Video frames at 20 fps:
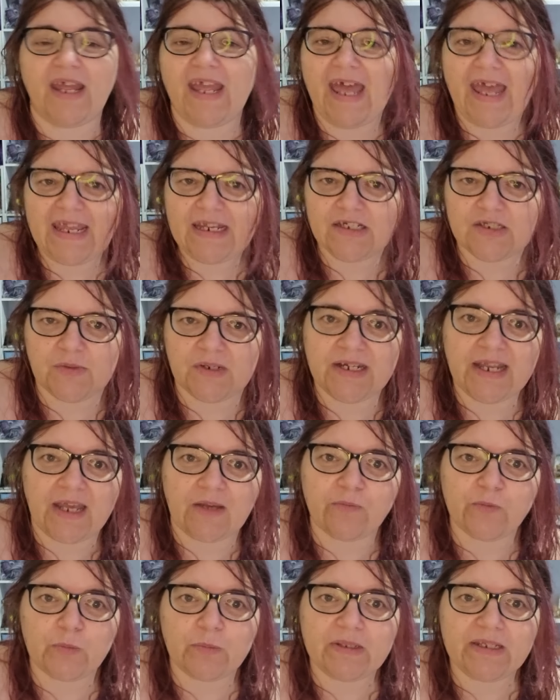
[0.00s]
hate doing
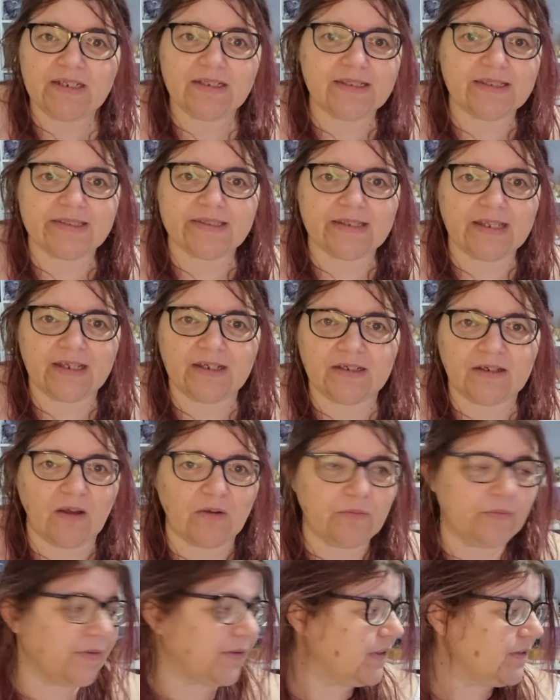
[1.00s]
alphabets, and
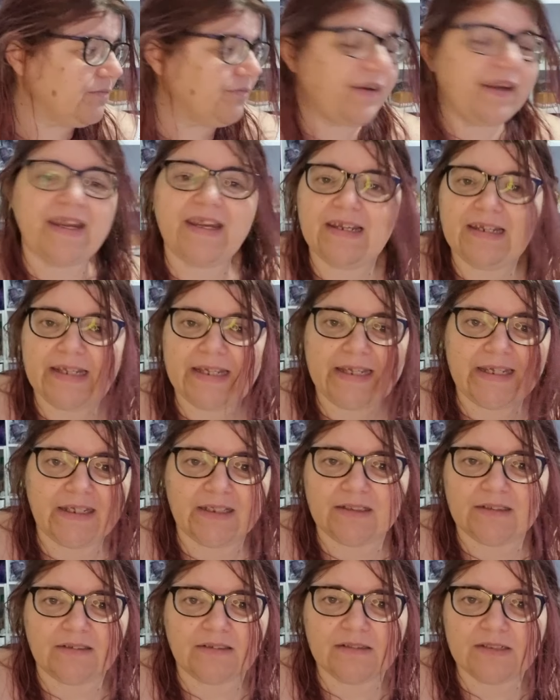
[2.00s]
I'll very
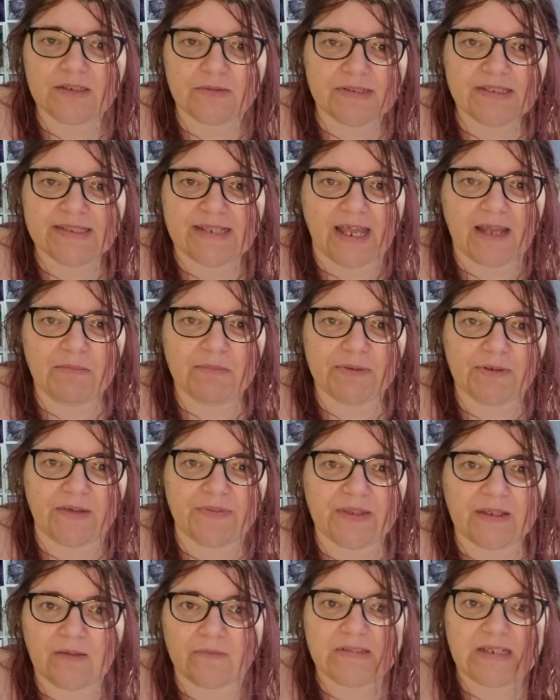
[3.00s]
rarely do a sampler. I
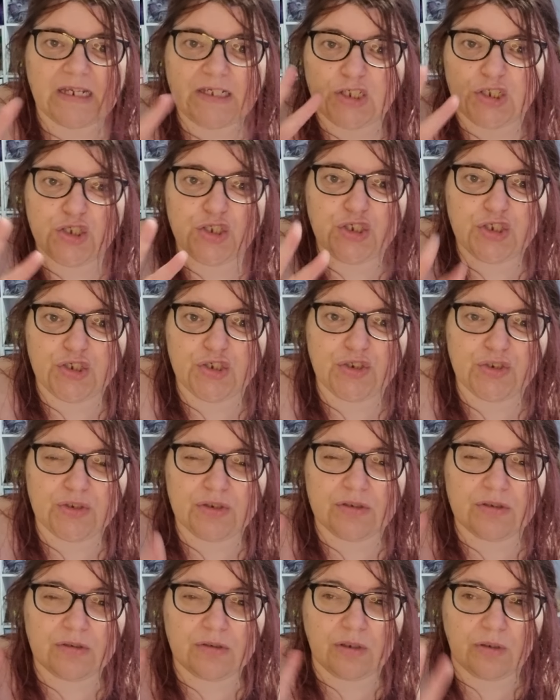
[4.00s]
think I've done
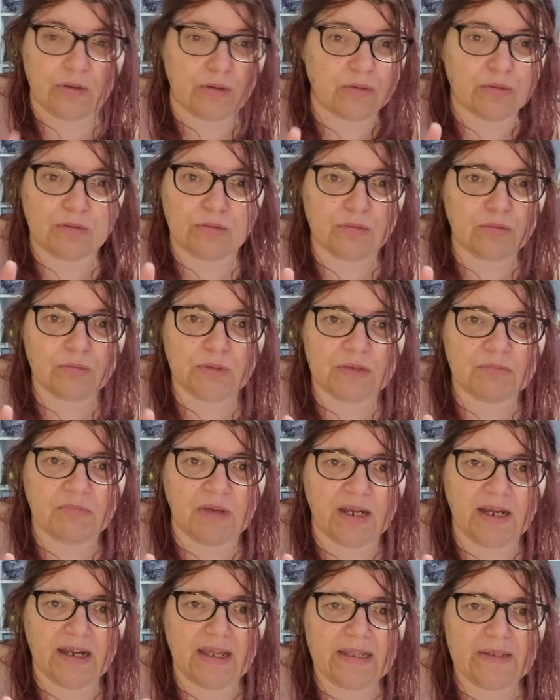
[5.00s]
two in
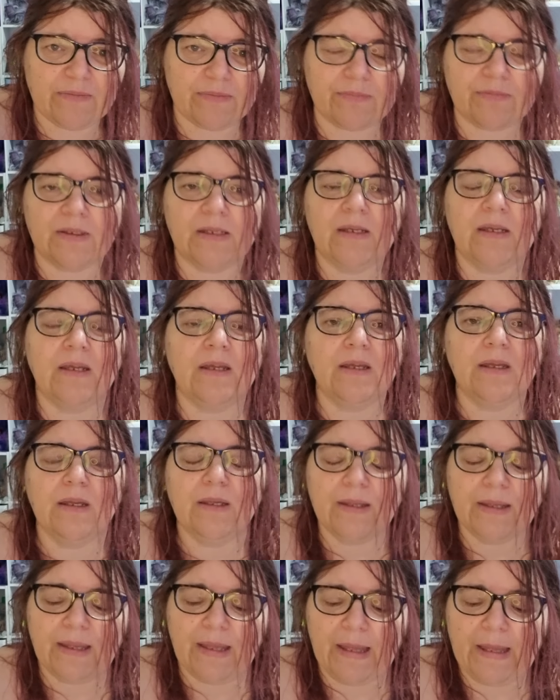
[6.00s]
my life.
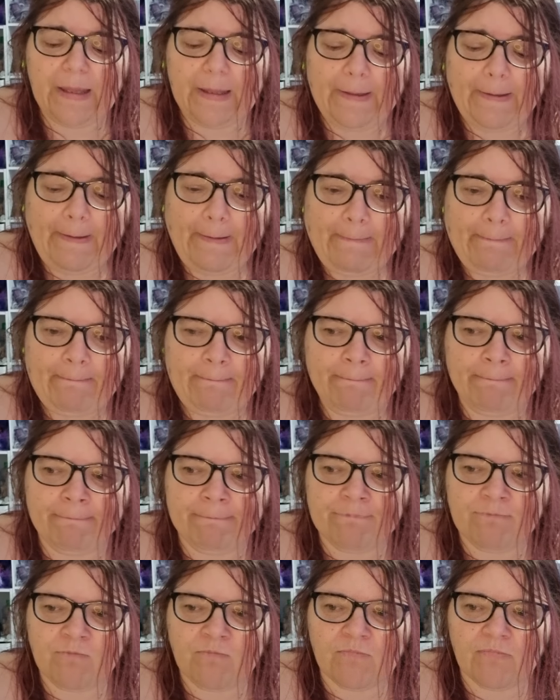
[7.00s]

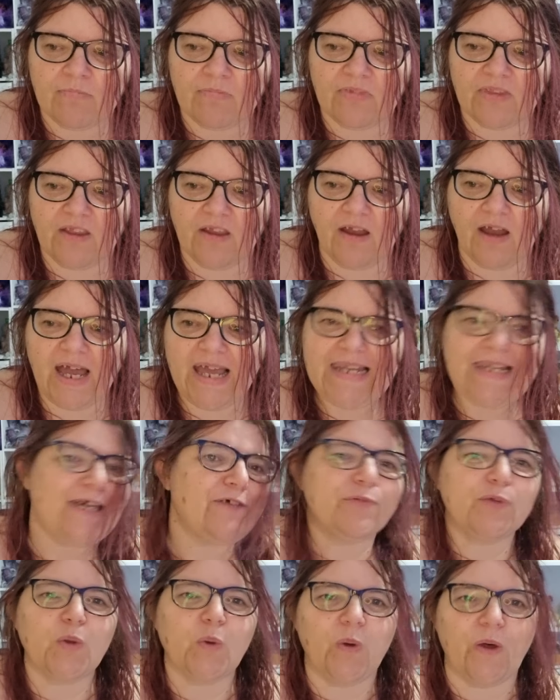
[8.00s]
I
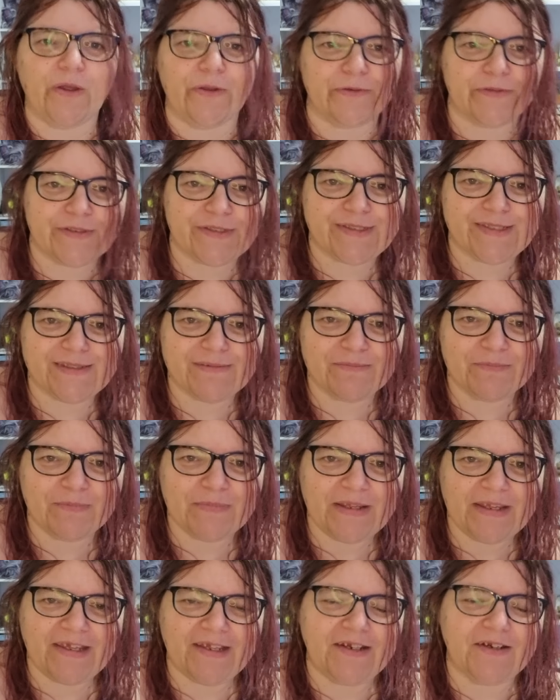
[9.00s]
love quotes,
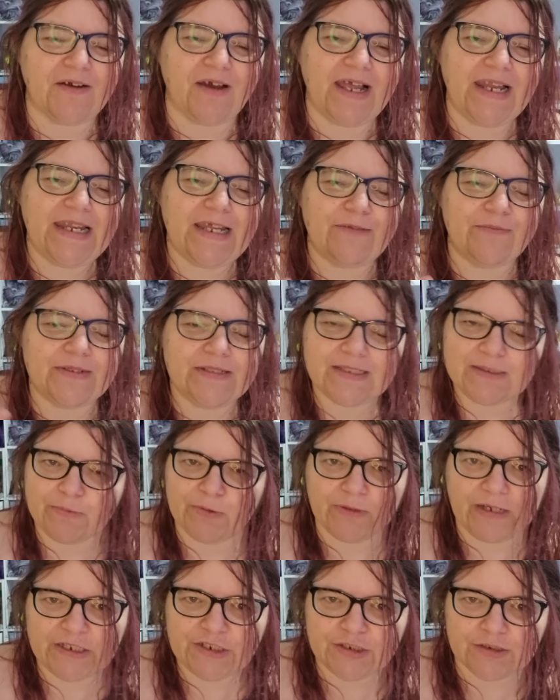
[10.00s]
and I love
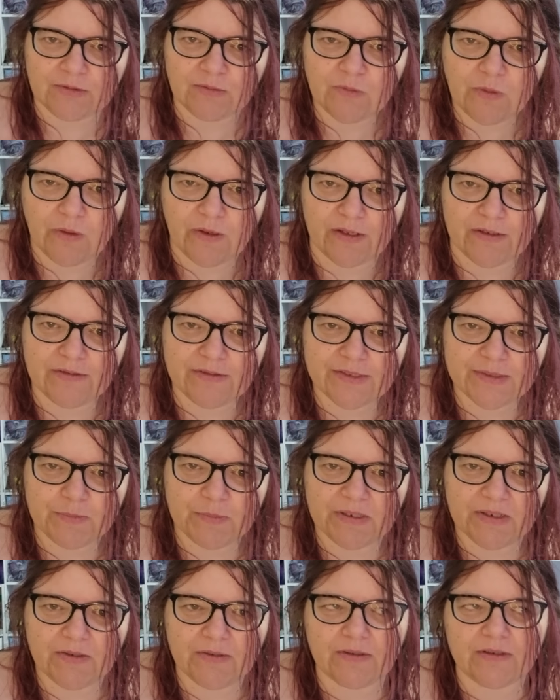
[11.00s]
inspirational quotes
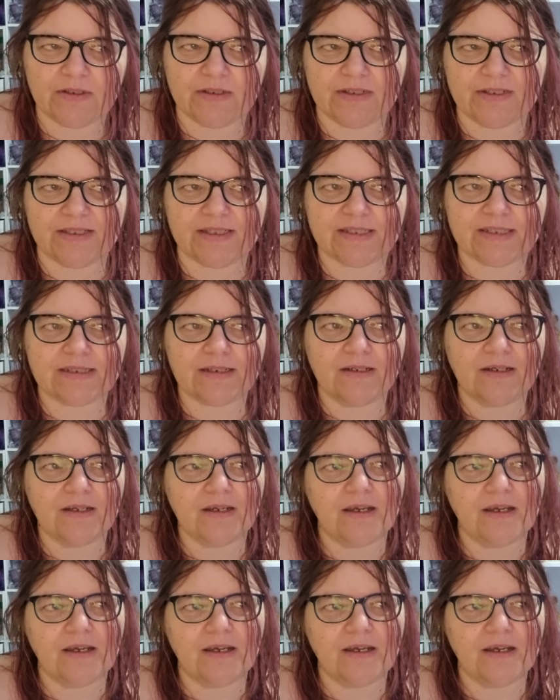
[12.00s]
because,